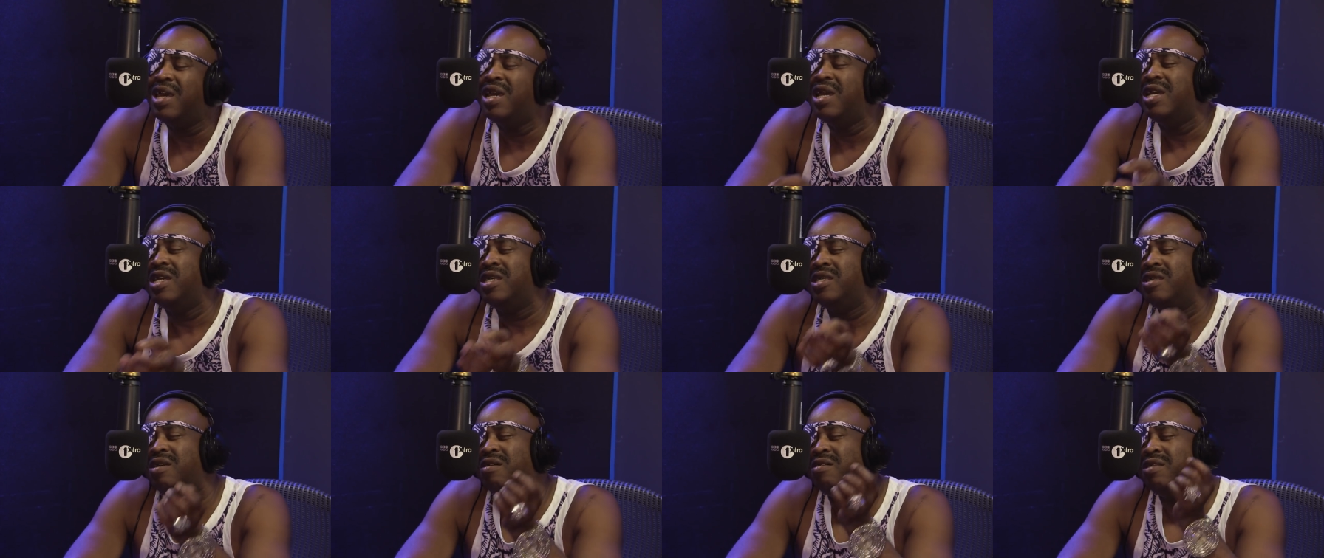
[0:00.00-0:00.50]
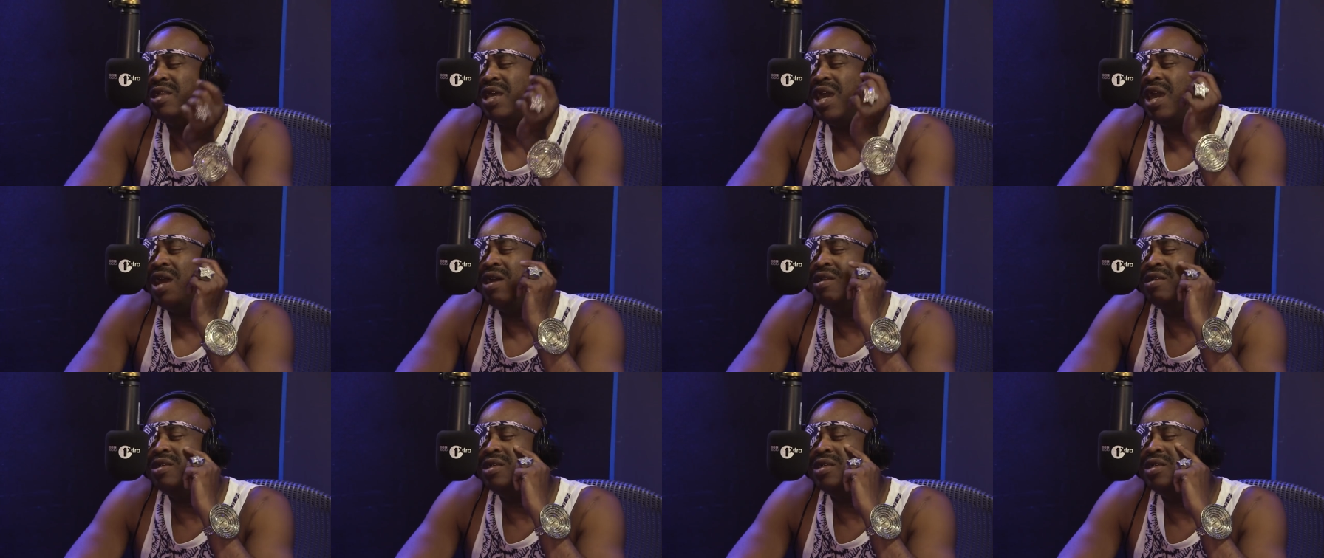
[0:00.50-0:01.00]
So the
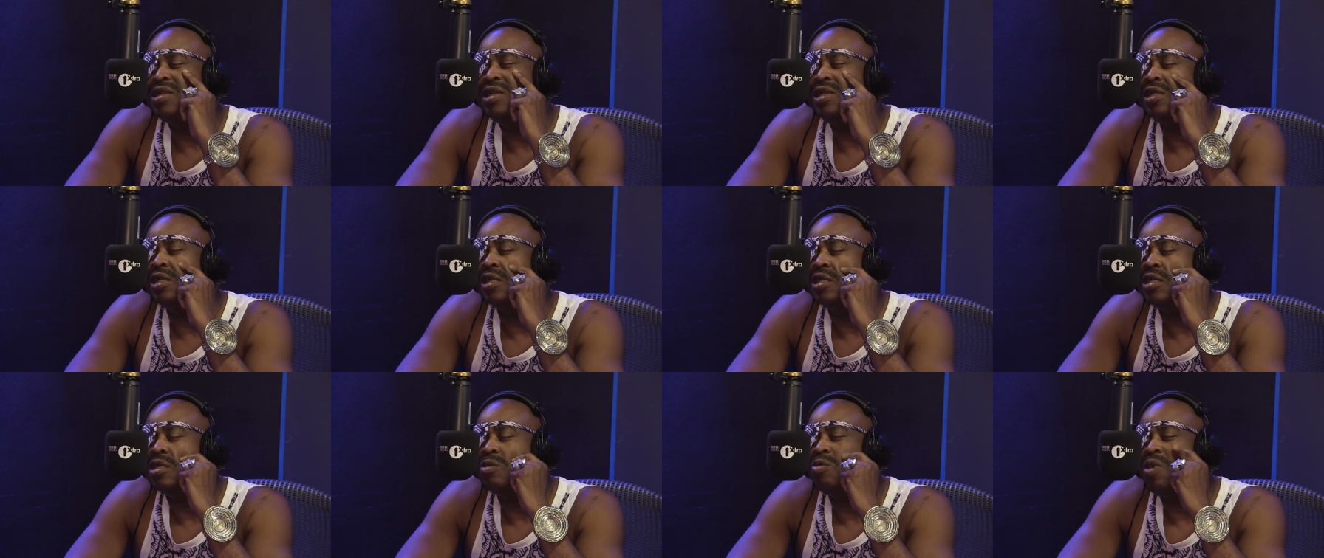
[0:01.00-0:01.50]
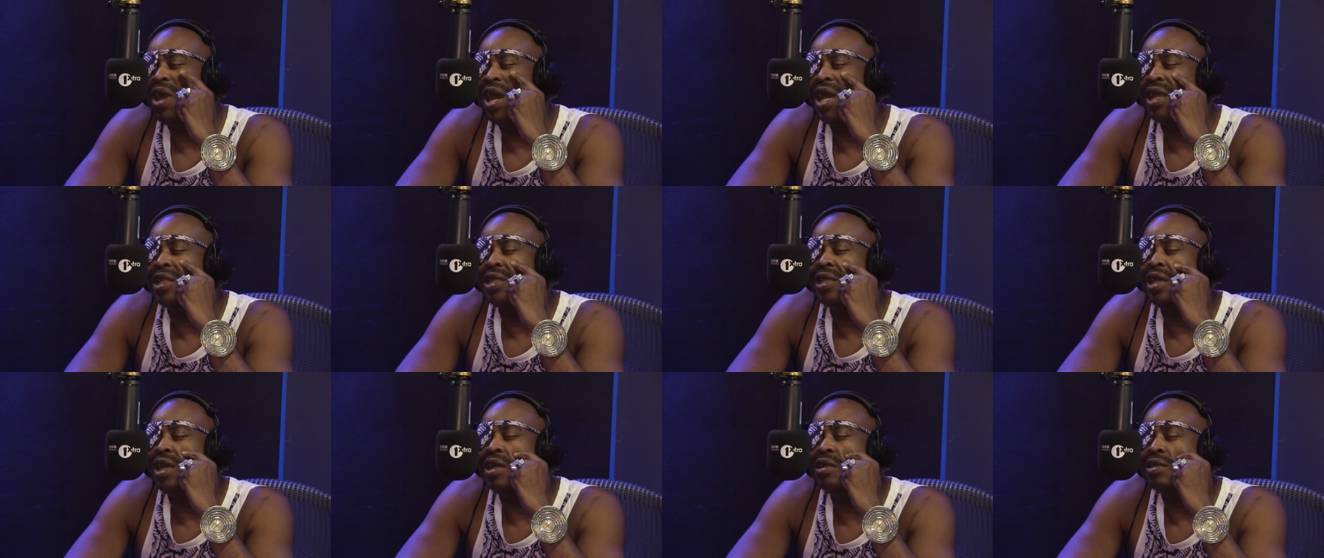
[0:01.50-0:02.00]
elders teach us
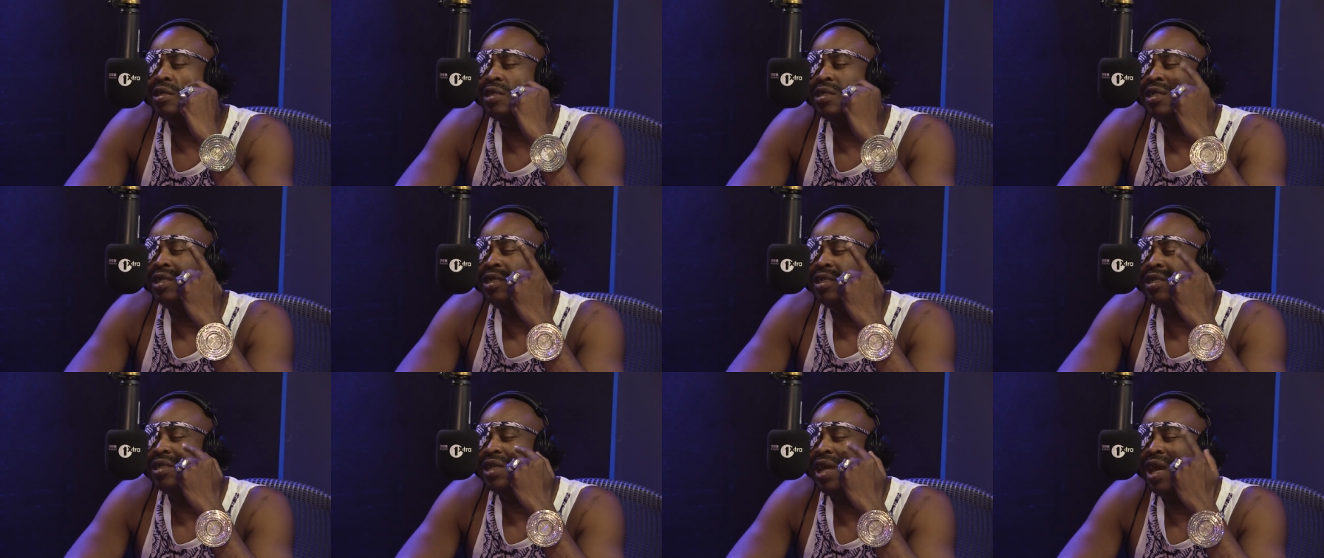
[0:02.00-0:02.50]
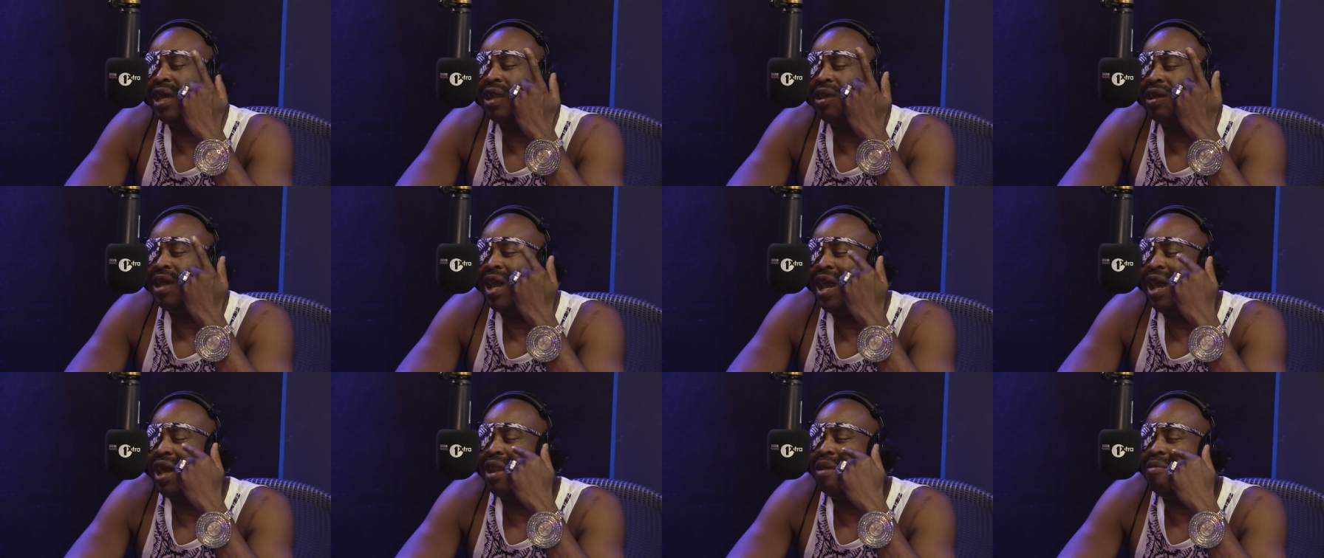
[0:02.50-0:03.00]
swag. The elders teach us how to
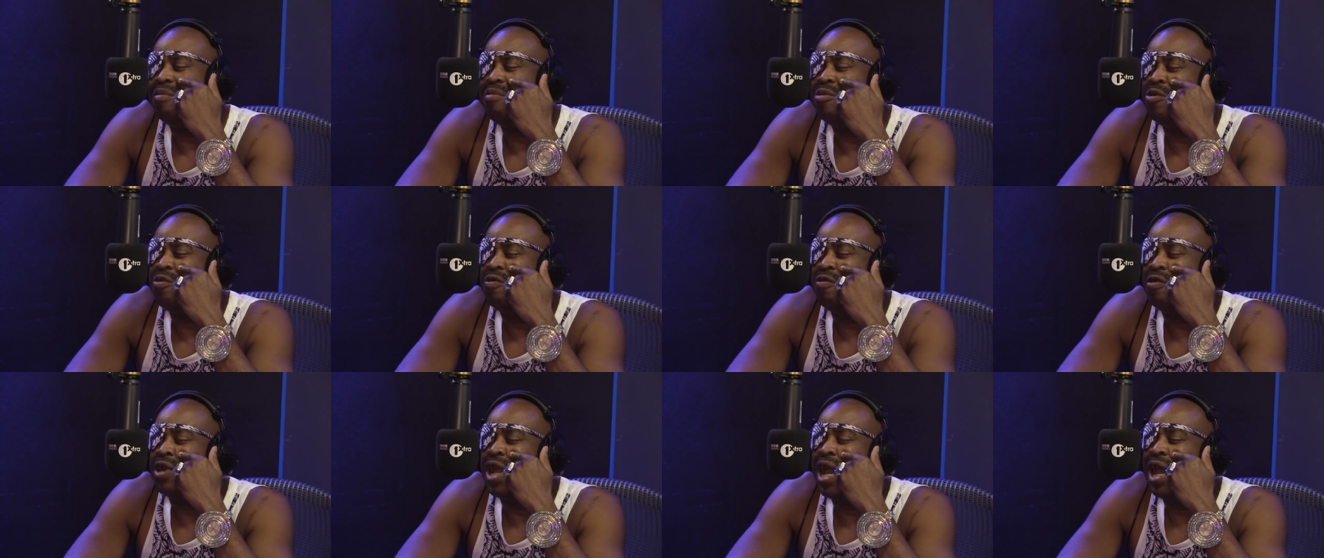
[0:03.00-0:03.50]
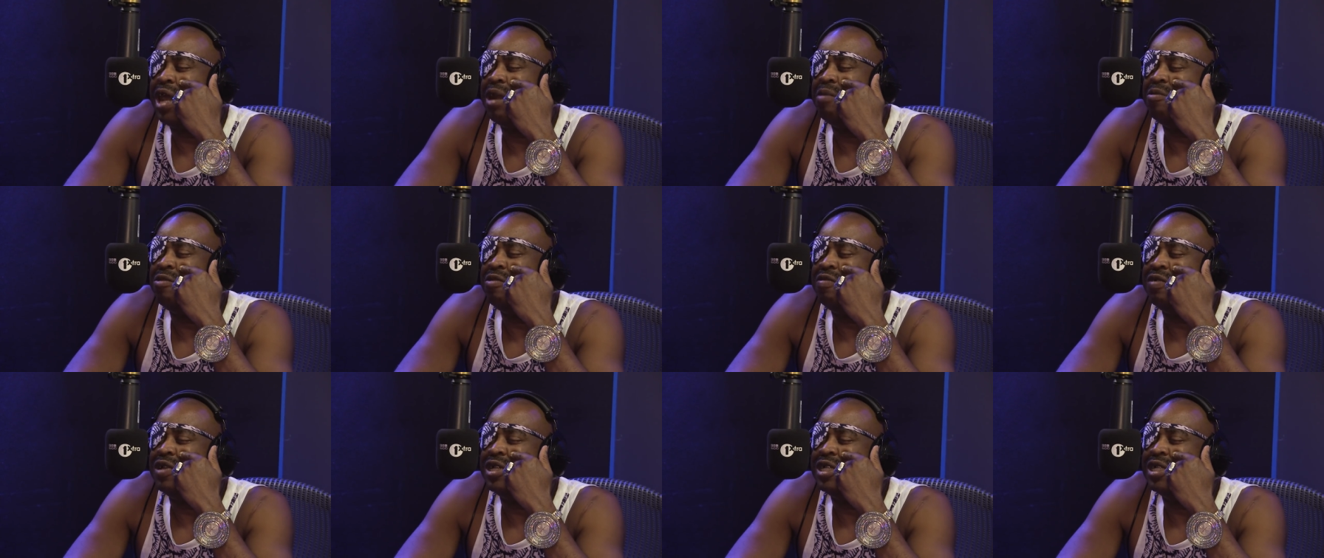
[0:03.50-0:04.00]
how to move how to
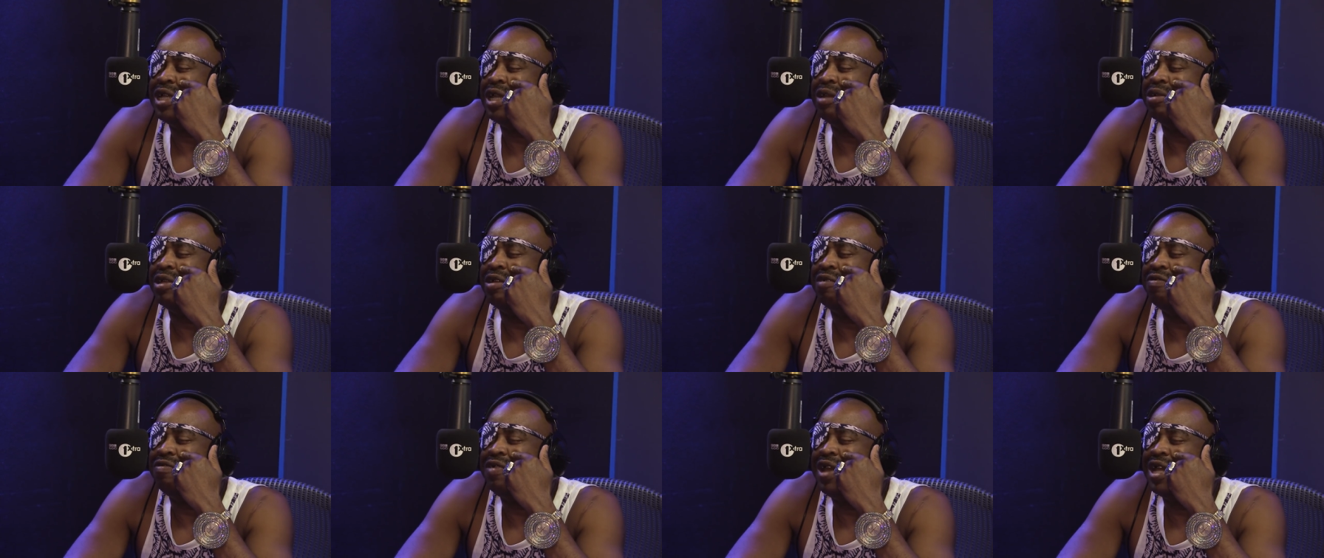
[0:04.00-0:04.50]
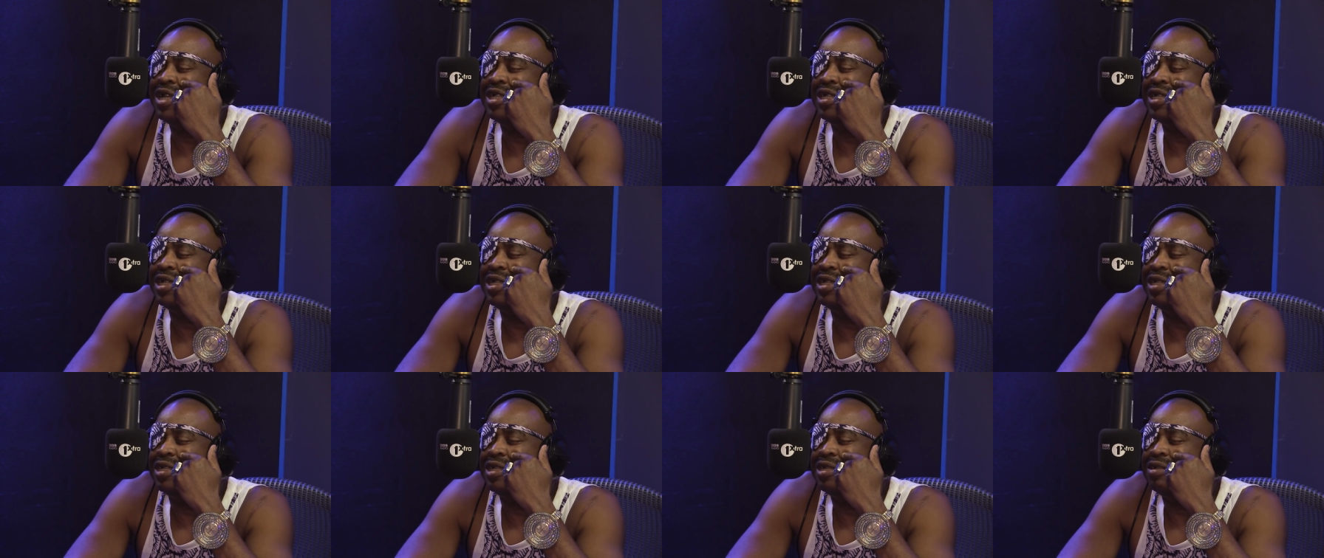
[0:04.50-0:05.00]
move and shake in the fashion
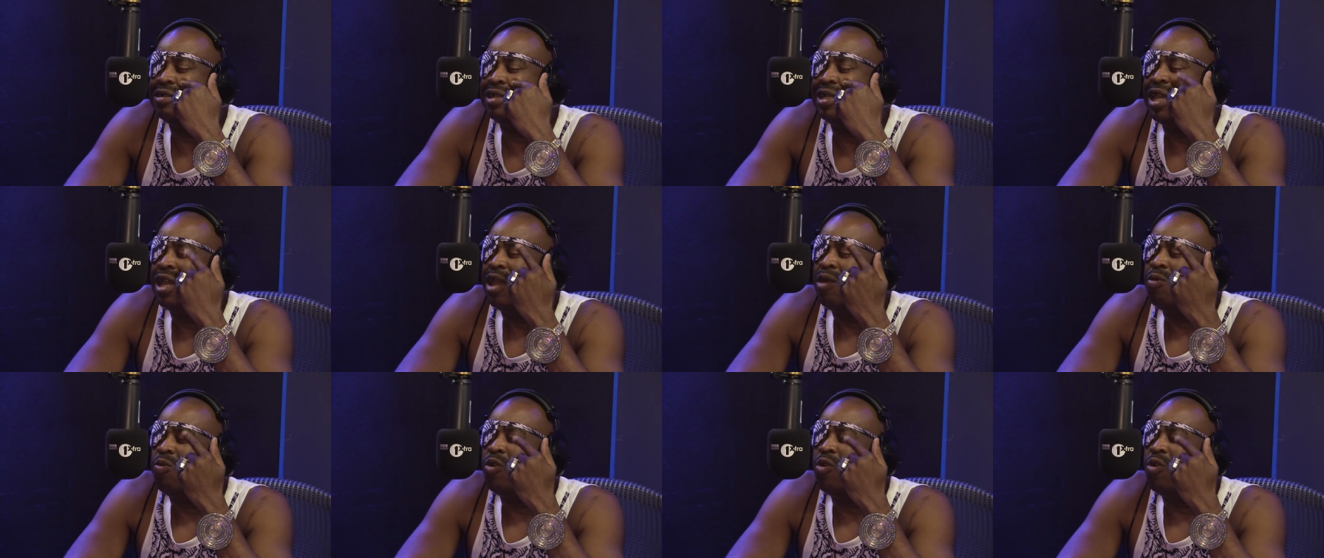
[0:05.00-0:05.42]
industry.